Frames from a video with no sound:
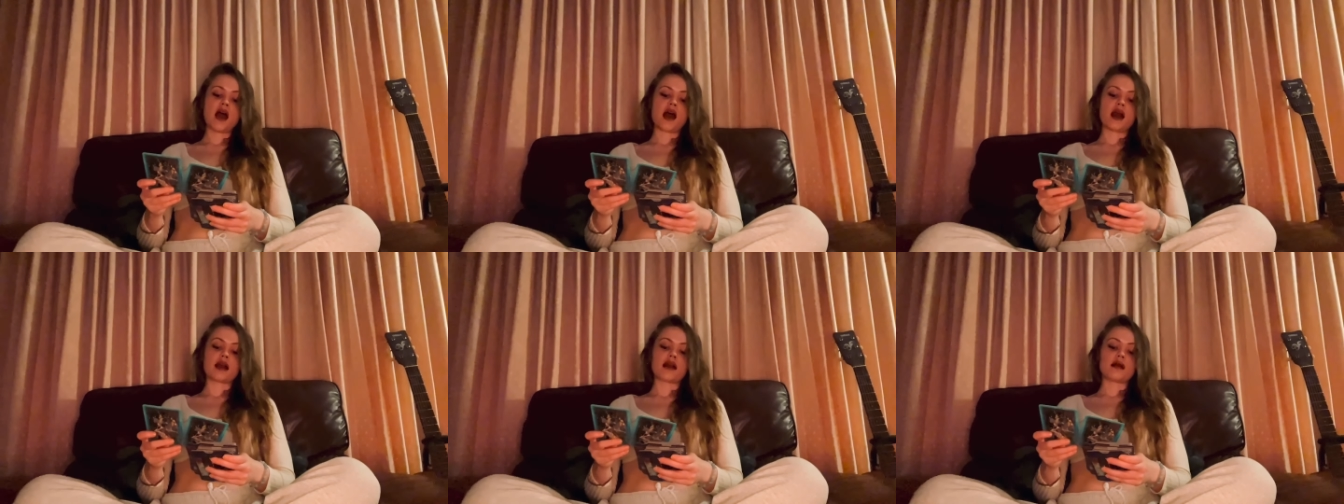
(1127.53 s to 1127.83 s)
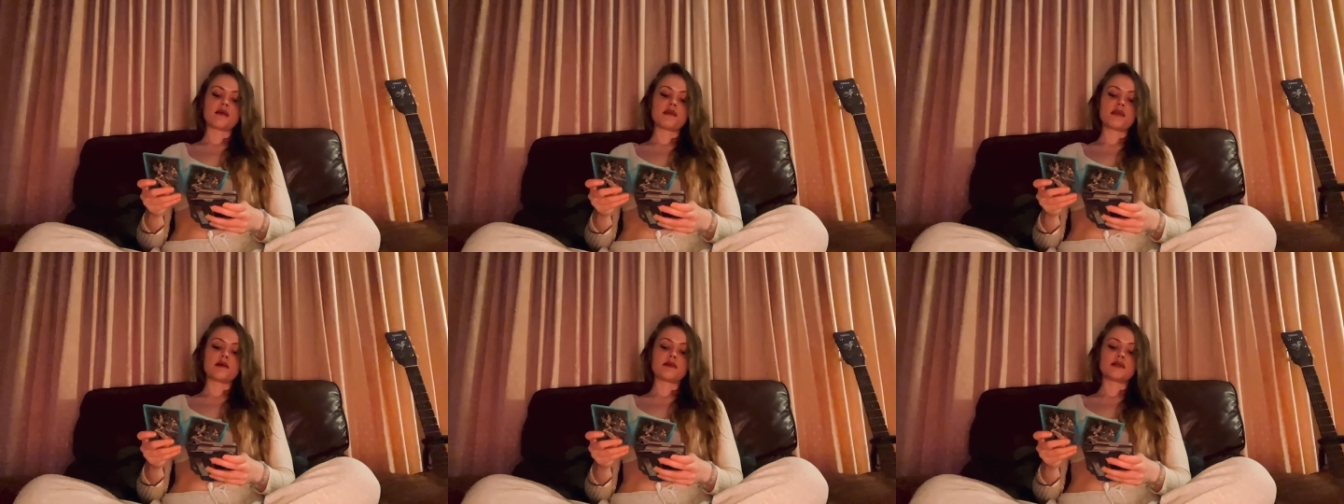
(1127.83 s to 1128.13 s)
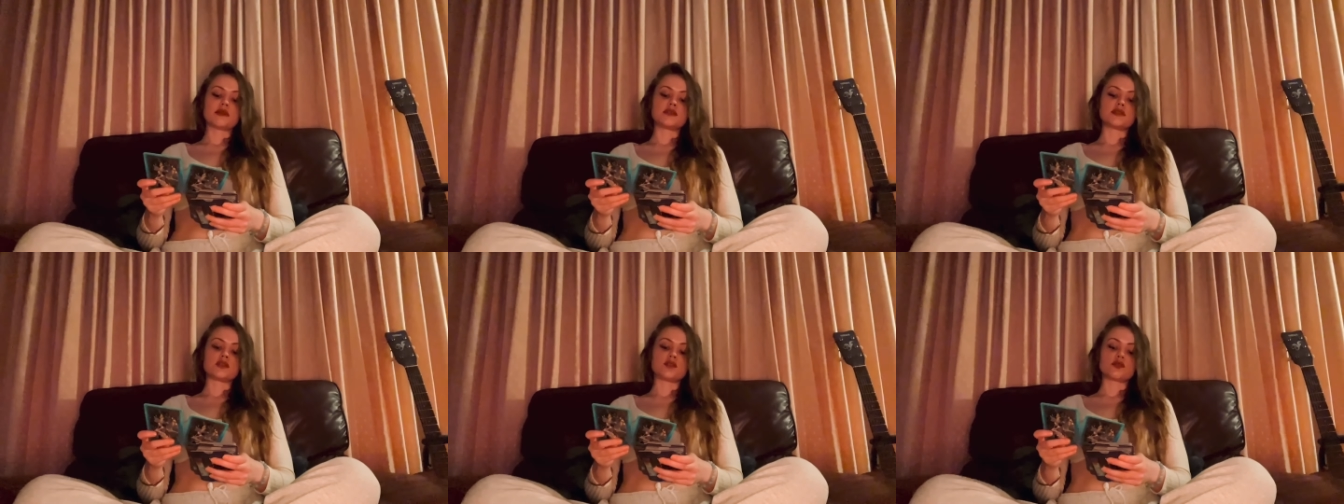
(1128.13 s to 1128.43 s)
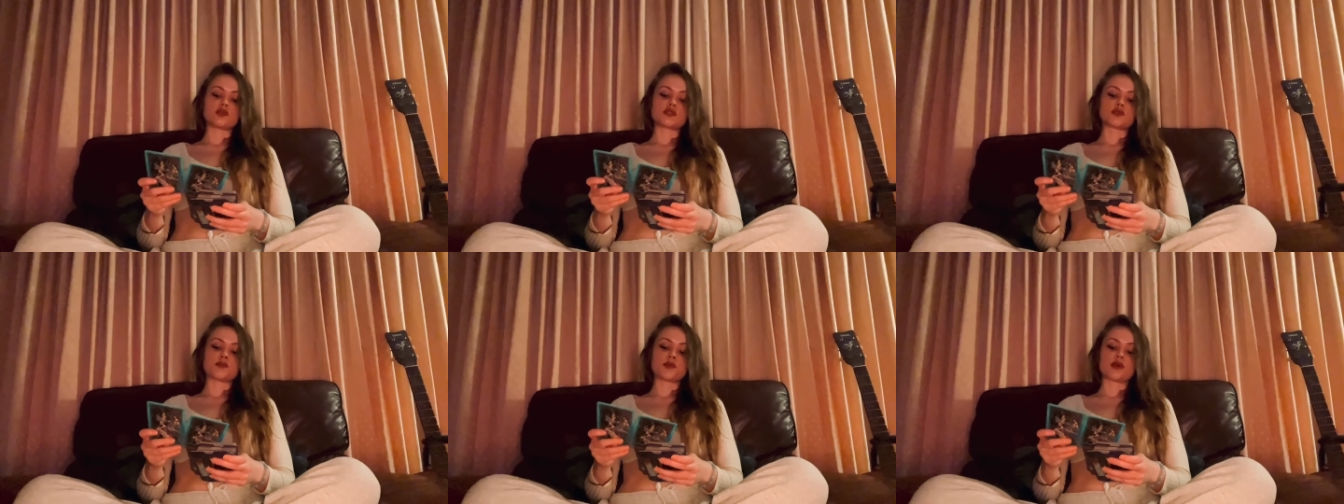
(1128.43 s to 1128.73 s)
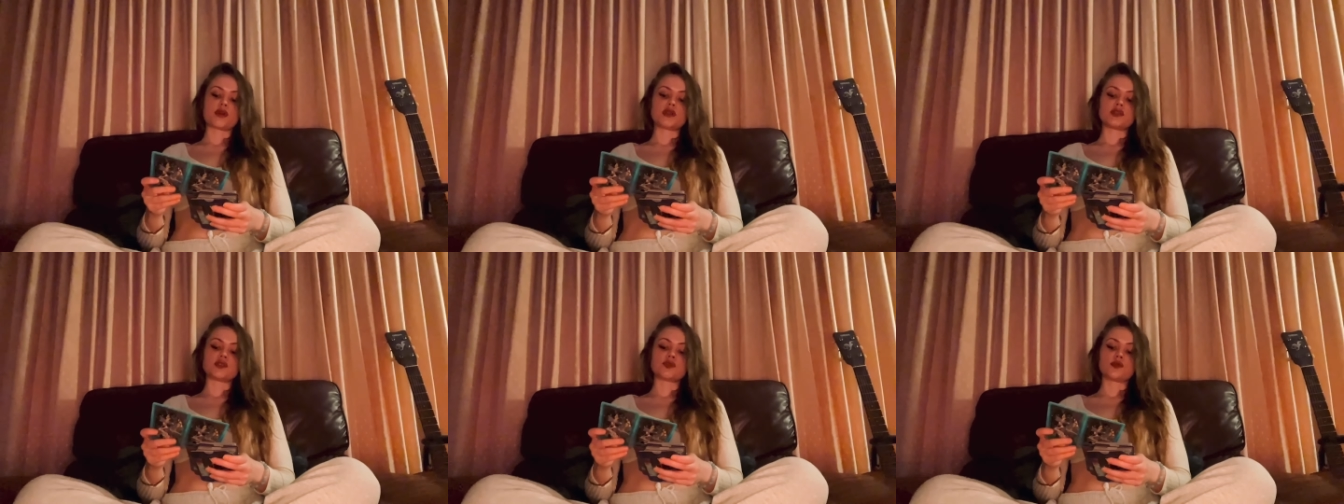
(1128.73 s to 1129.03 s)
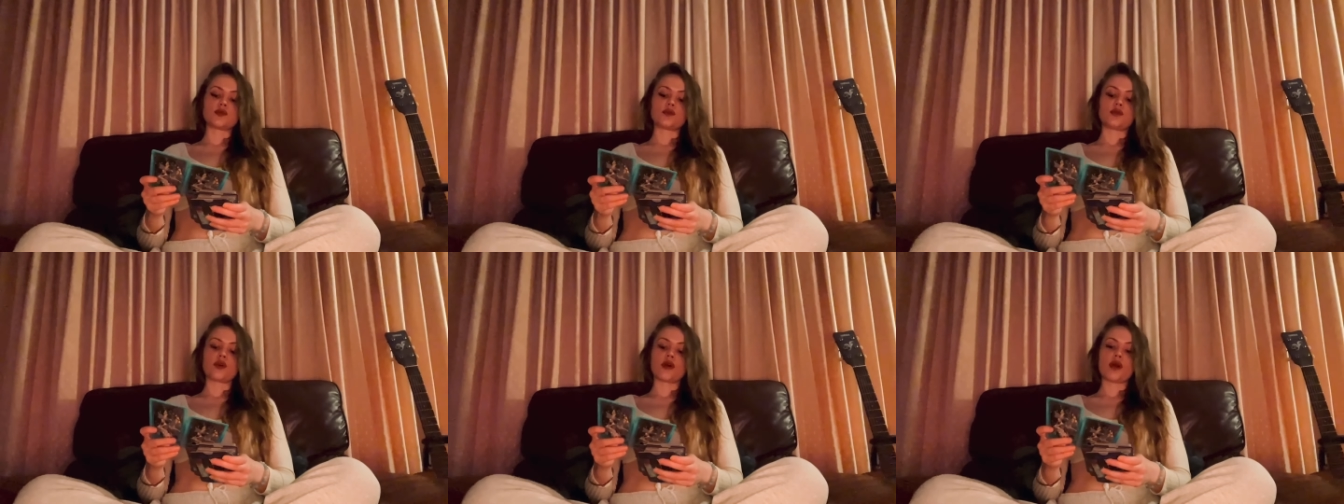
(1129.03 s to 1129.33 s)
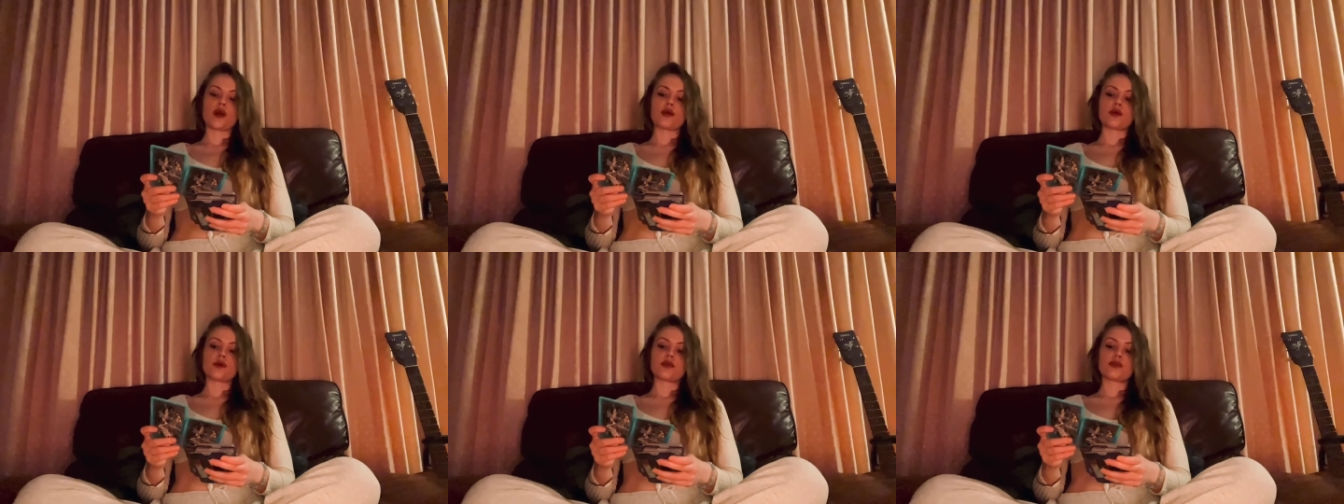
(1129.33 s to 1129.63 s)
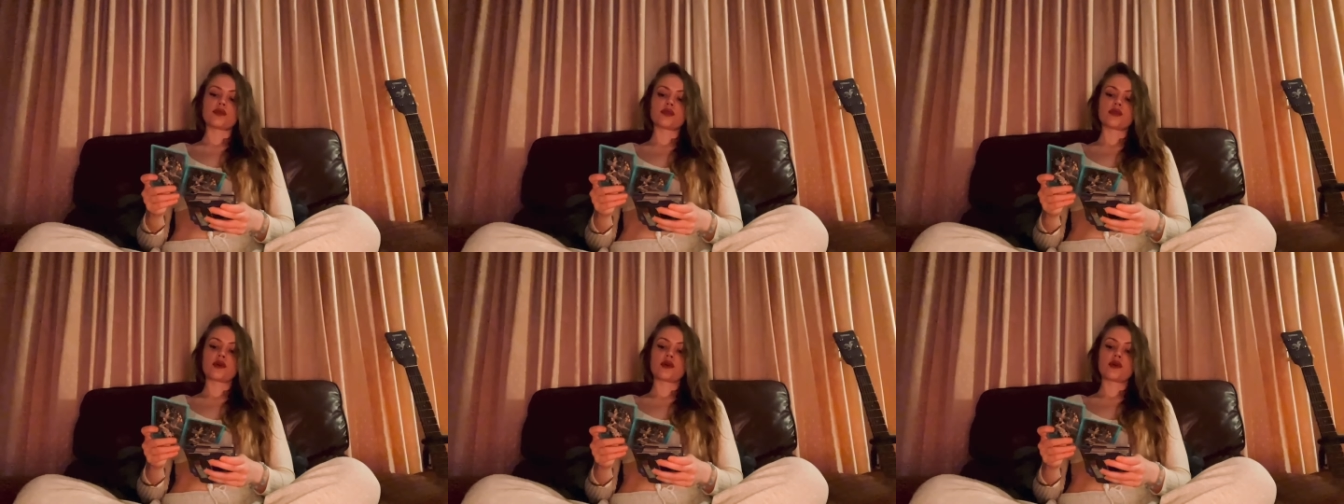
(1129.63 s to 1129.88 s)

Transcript: a commitment to your spiritual growth